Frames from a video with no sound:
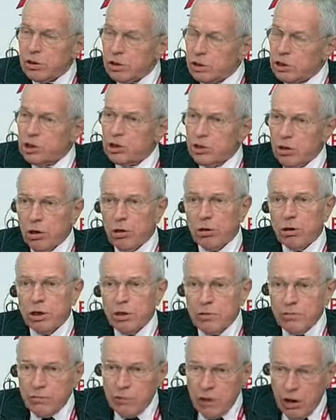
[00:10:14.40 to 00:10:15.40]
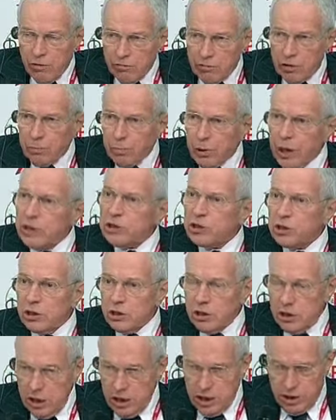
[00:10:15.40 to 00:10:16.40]
to the story of
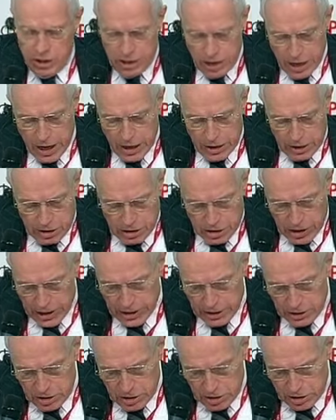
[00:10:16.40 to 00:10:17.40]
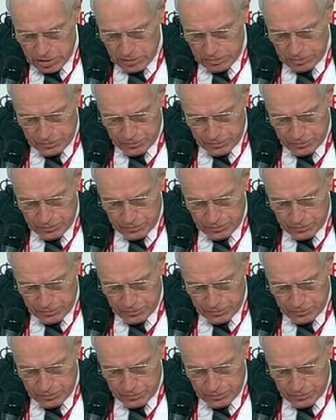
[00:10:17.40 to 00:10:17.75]
depression in the United States.